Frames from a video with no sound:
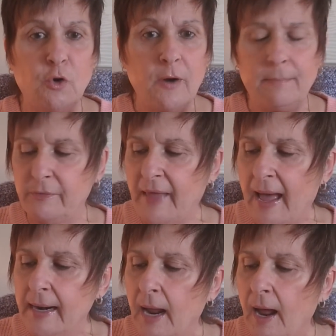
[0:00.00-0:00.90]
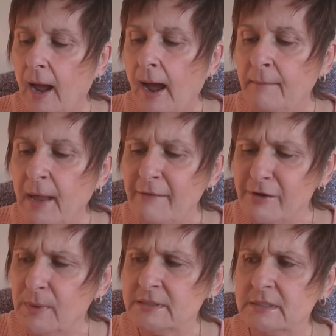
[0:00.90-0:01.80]
Sorry about that. Um,
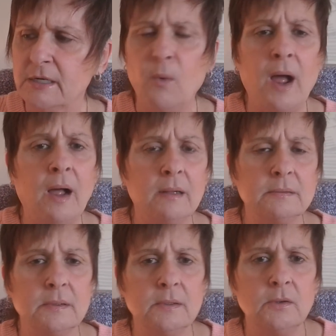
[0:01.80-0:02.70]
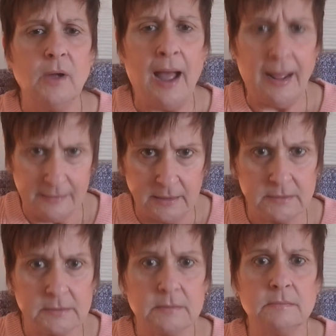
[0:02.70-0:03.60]
every once in a while,
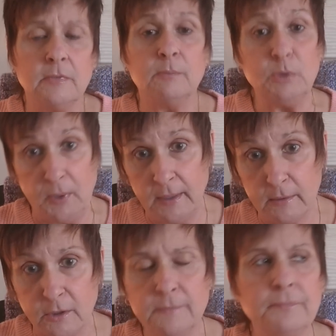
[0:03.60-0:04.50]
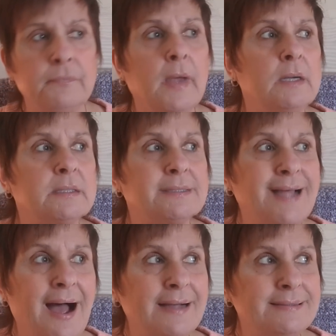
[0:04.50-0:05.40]
Atlas, the blue healer,
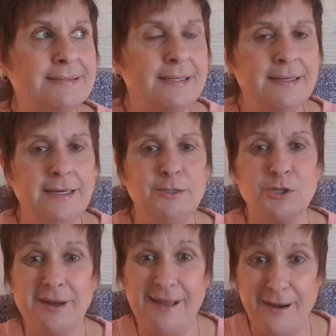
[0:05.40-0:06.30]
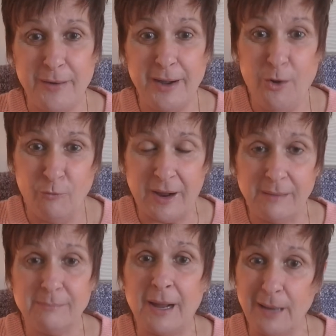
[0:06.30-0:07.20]
decides he should carry
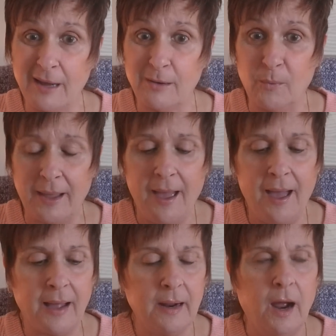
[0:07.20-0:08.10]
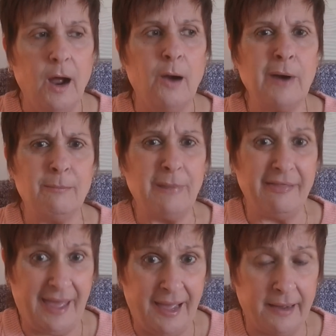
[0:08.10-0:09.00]
Nova, my black and white cat, around
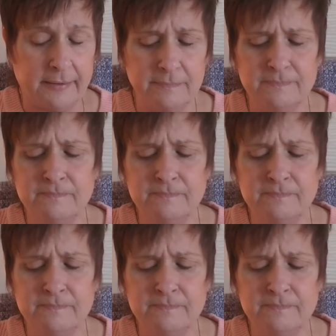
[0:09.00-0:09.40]
by the head.